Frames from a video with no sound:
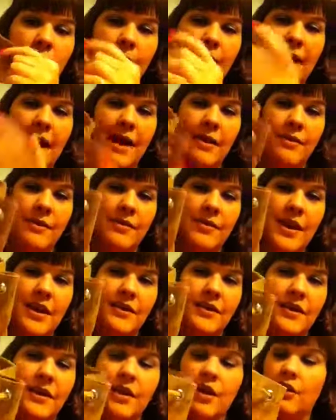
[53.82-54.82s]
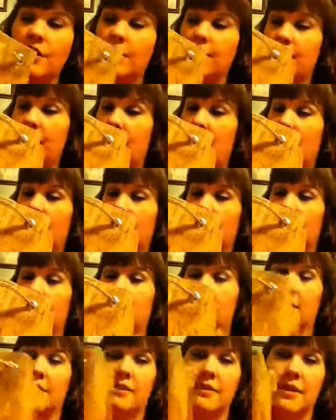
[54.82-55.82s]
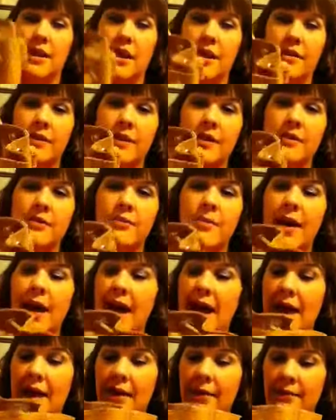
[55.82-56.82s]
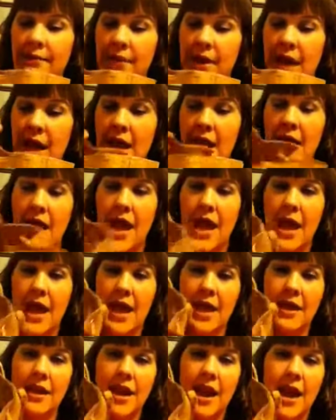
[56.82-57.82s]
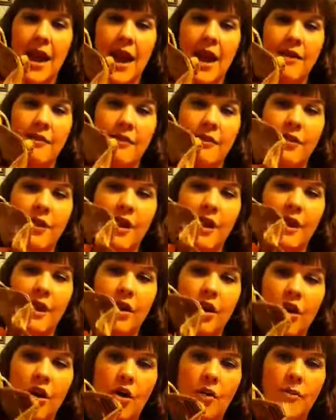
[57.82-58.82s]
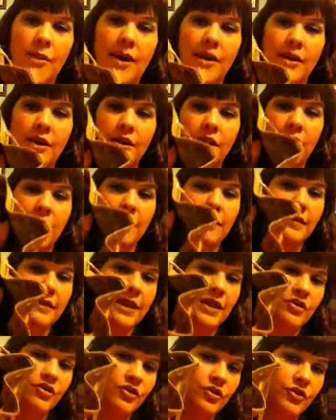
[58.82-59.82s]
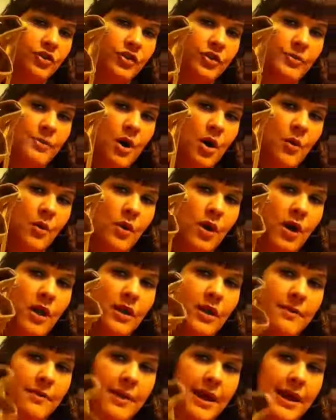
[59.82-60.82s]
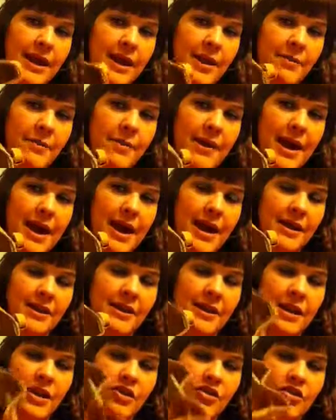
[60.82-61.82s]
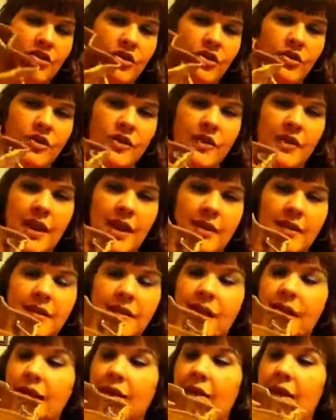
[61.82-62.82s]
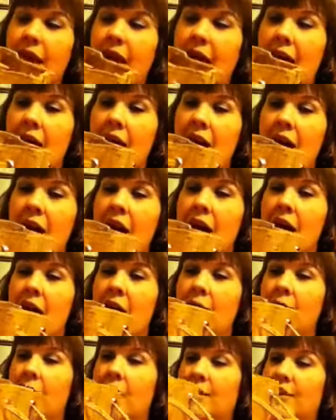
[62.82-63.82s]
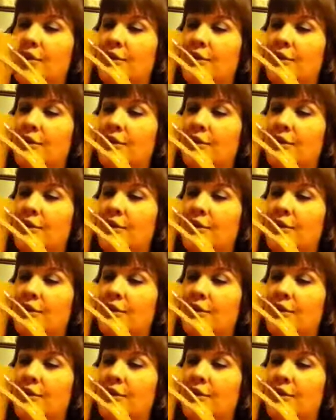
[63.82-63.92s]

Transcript: on the back, but that's the only pockets that's in this bag. And I have like all my little essentials, small wallet, makeup bag, tissues, things like that. But I